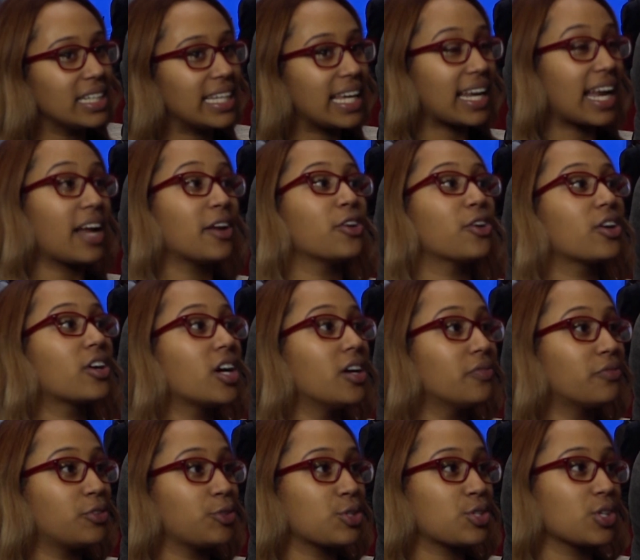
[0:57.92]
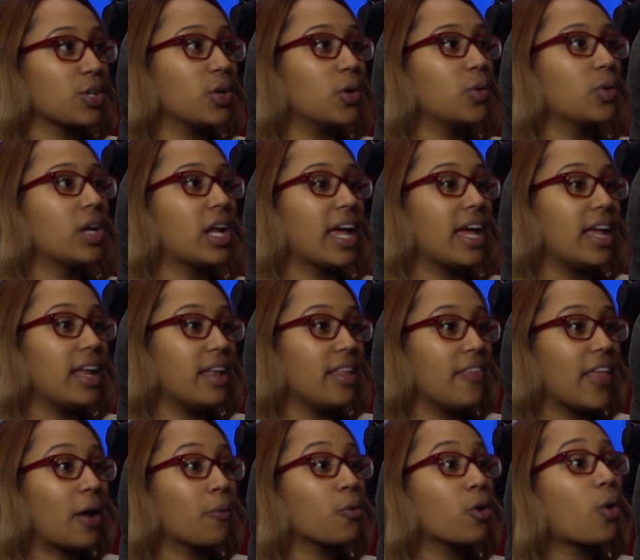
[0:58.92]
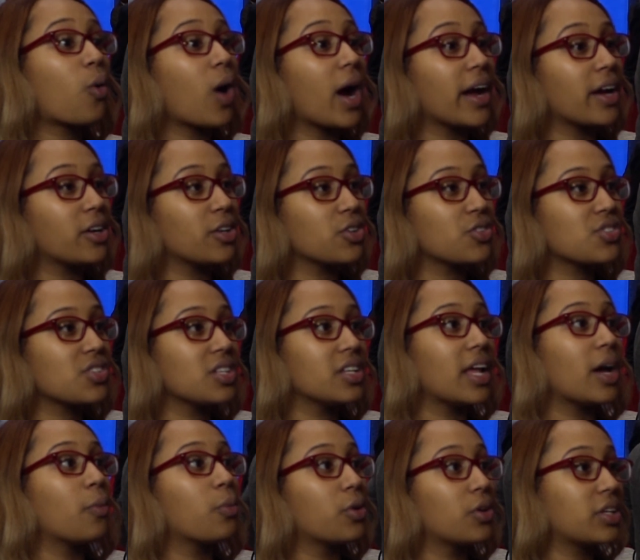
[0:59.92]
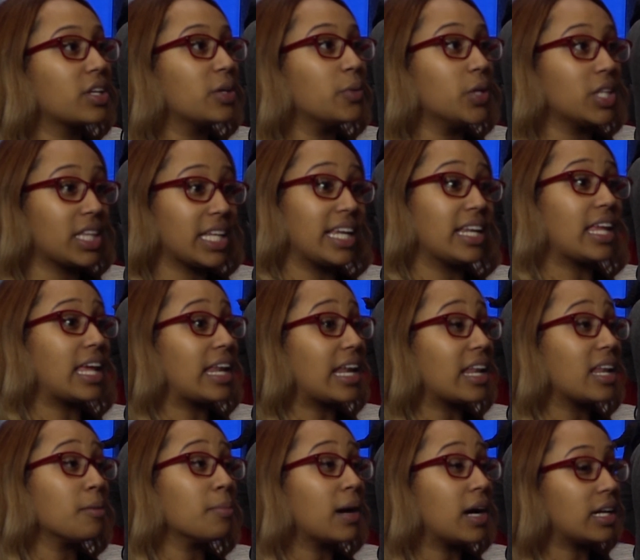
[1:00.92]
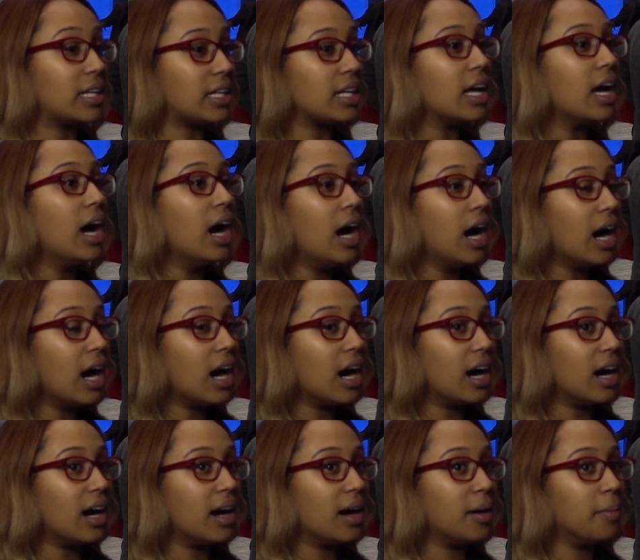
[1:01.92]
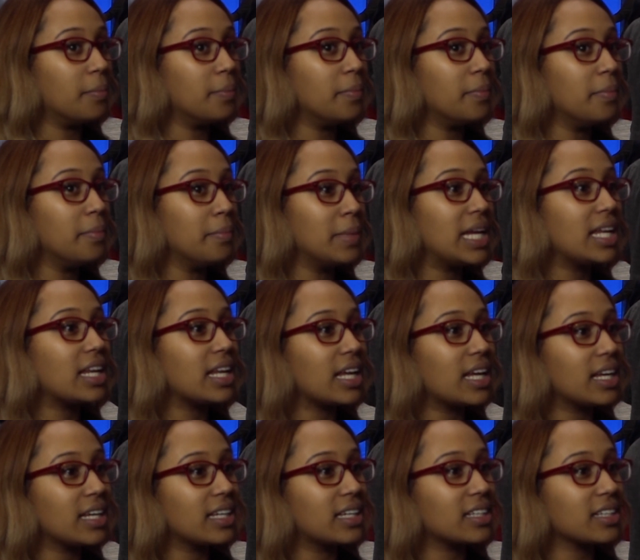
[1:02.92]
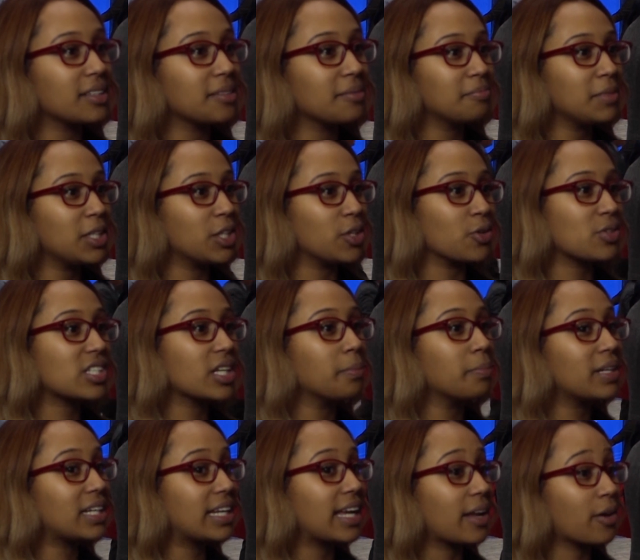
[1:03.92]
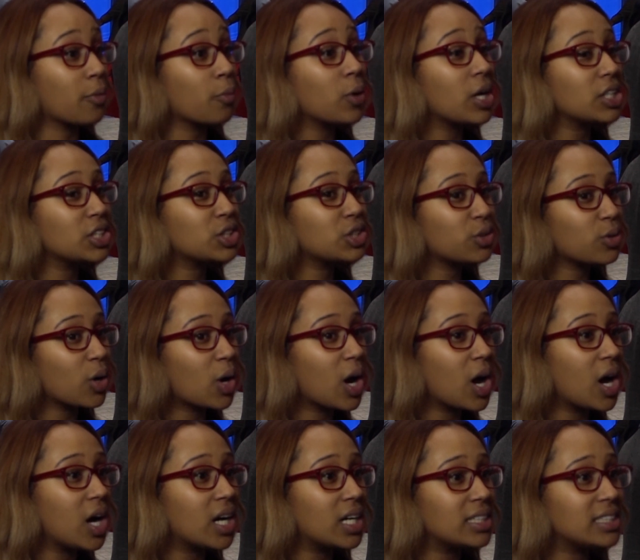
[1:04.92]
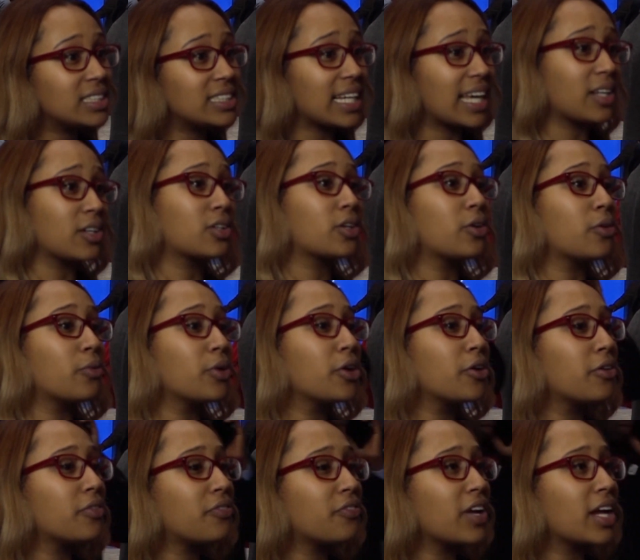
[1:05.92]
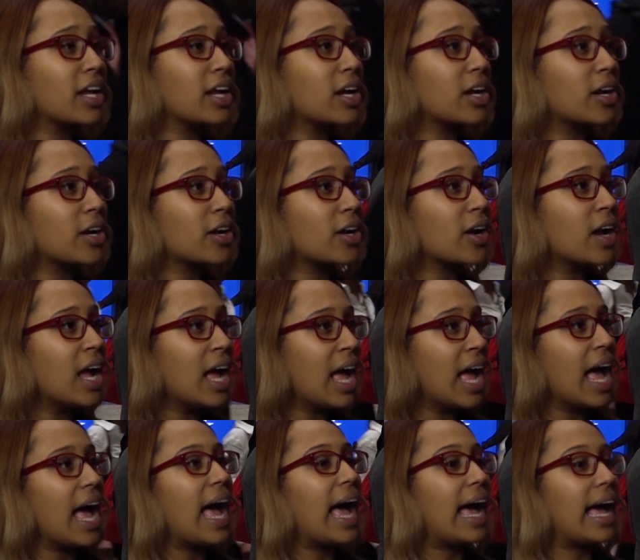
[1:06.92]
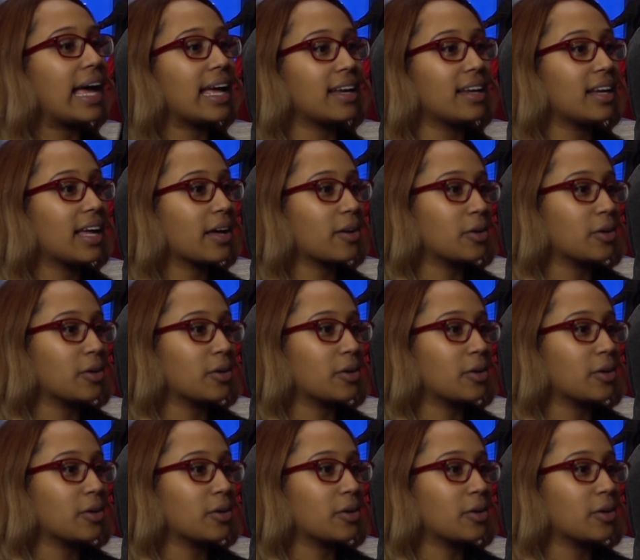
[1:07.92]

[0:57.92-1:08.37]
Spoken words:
get out of your comfort zone, and that requires networking with any and anybody. Meeting, you know, somebody at a restaurant, at a career fair, at,